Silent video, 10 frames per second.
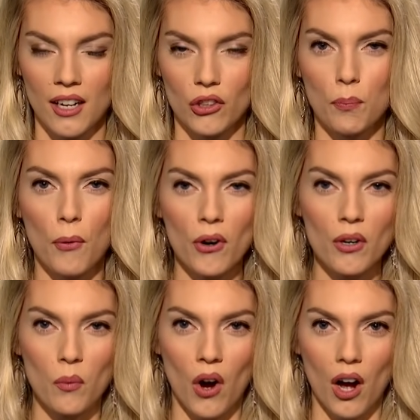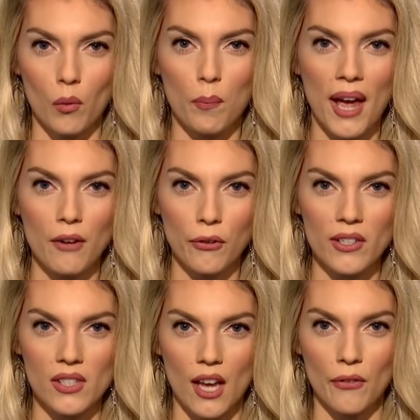The border wall will pay for
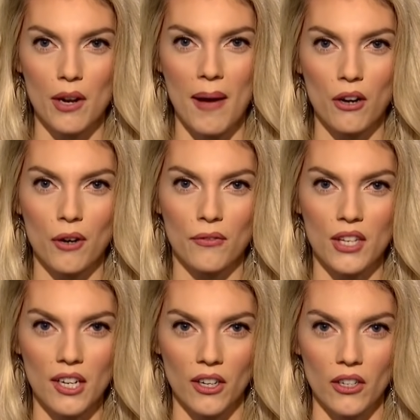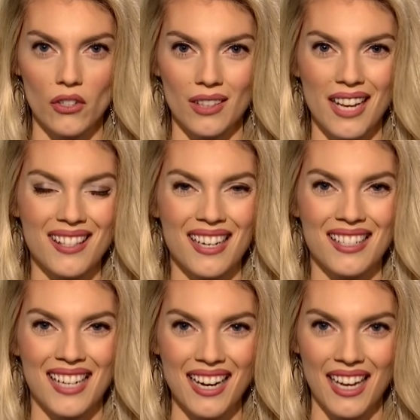itself in a matter of years, less than
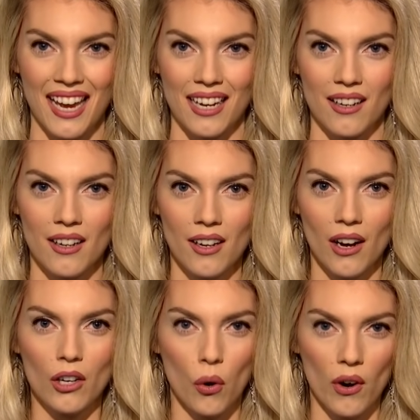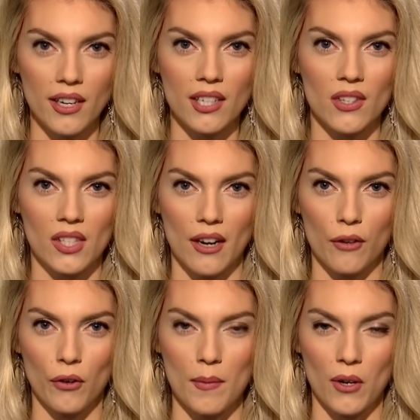a decade, according to the Center
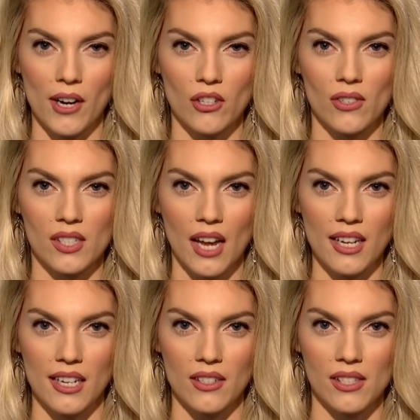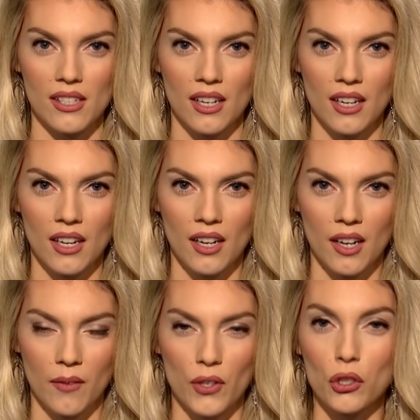for Immigration Studies.
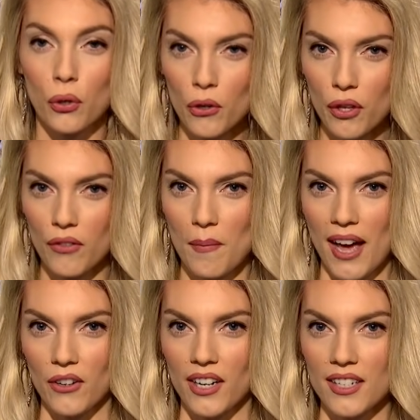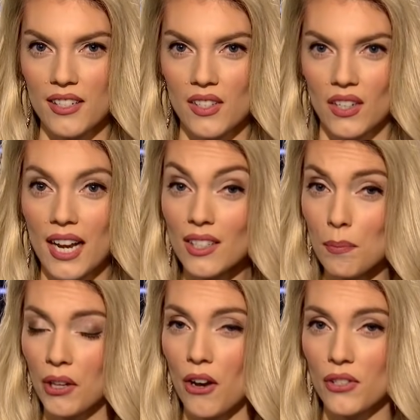The truth of the matter is, Nancy
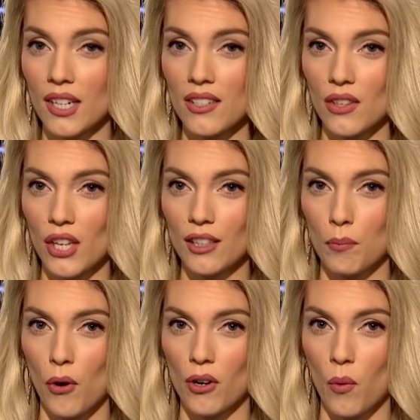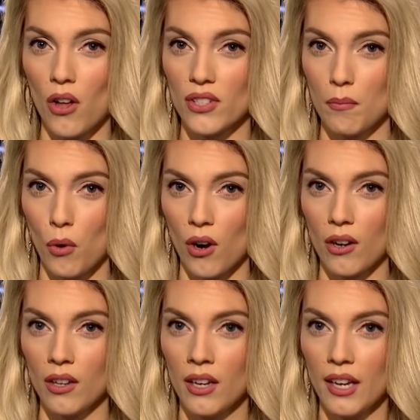Pelosi doesn't think the border wall is
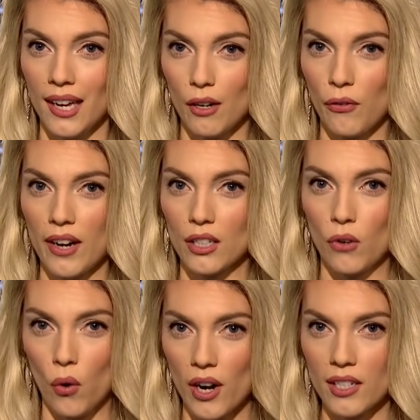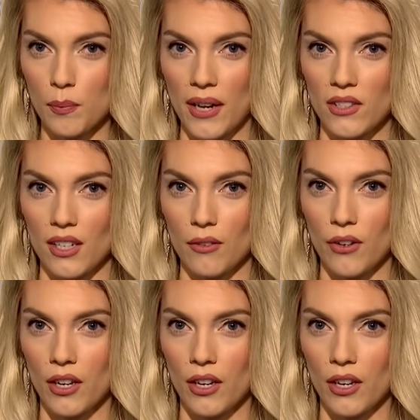immoral, ineffective, or expensive.